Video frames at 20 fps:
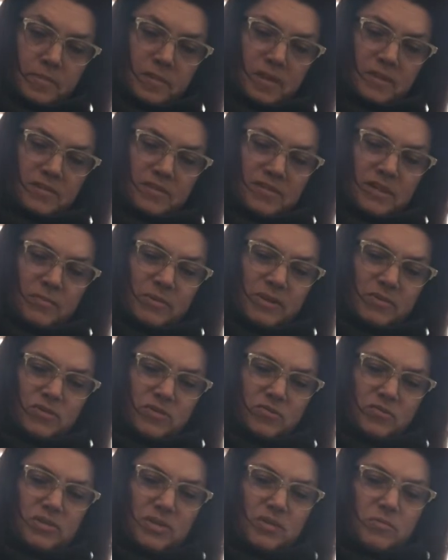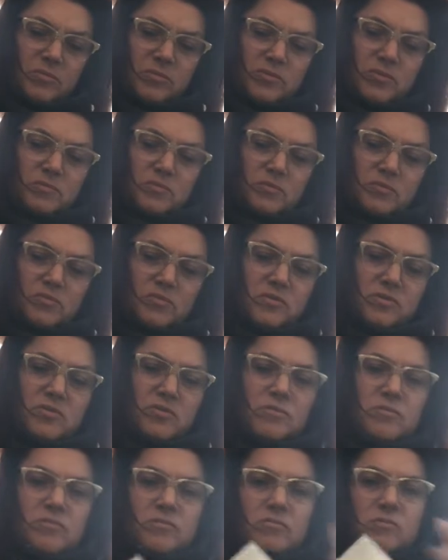I'd say about 2 tablespoons.
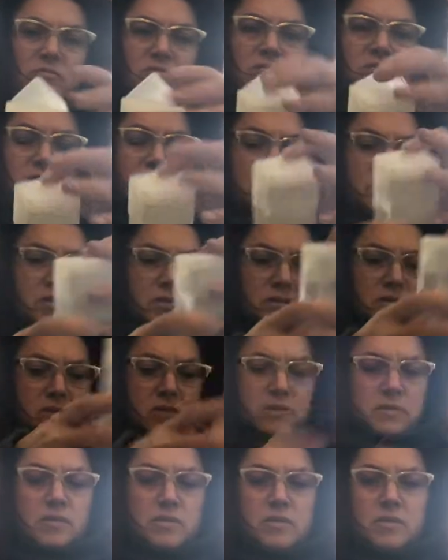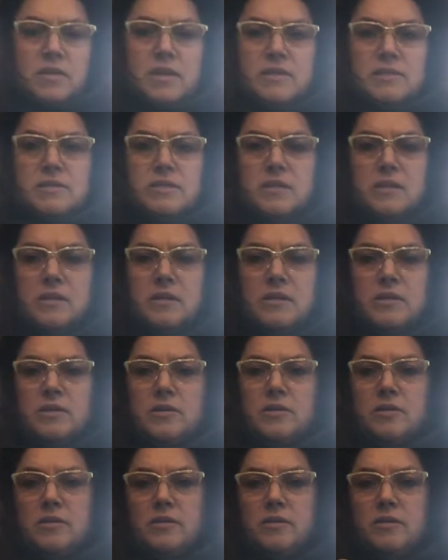That's the glitter.